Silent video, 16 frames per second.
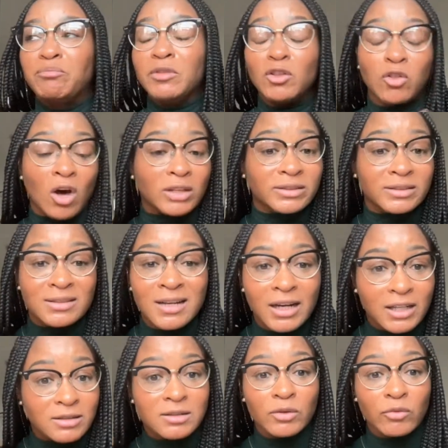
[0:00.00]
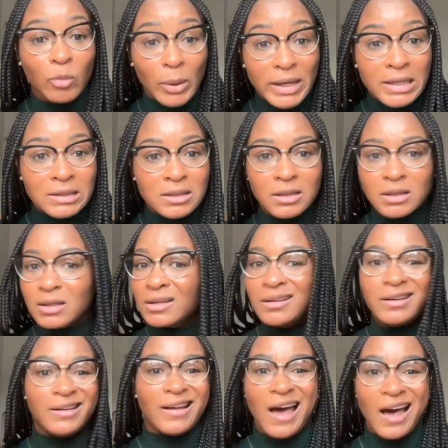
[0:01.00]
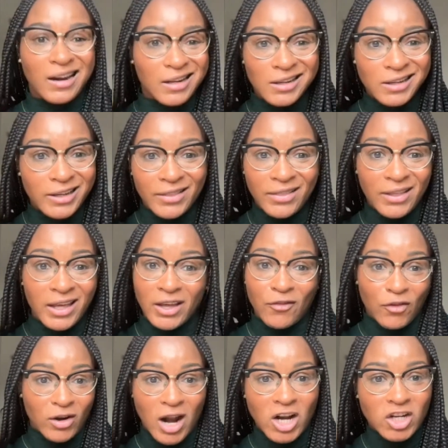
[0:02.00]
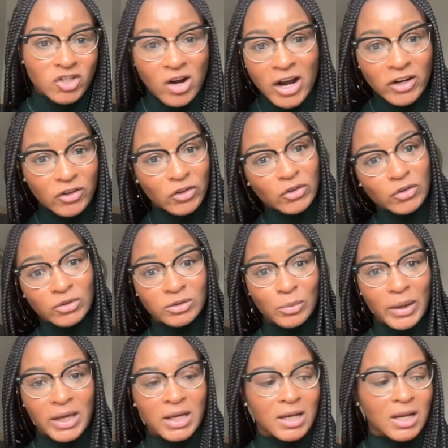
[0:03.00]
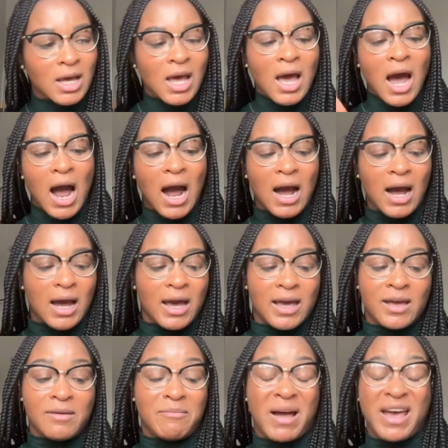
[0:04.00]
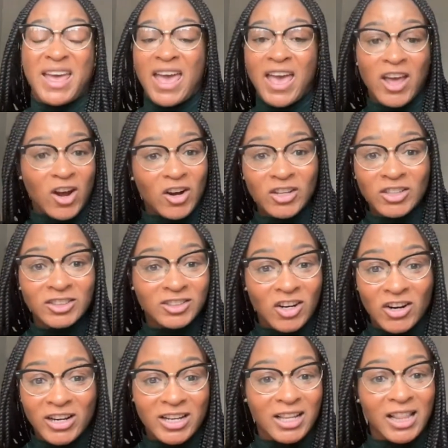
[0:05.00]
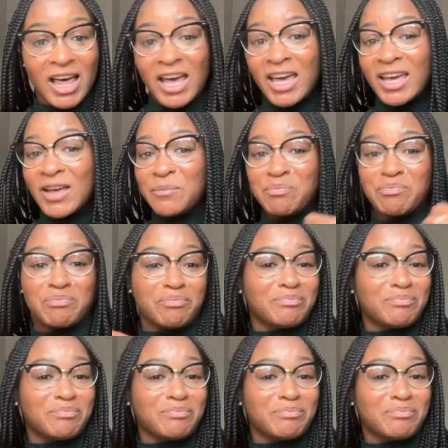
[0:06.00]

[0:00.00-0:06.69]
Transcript: lost tons of weight. Not a good thing if you're not trying to lose weight. My hair started like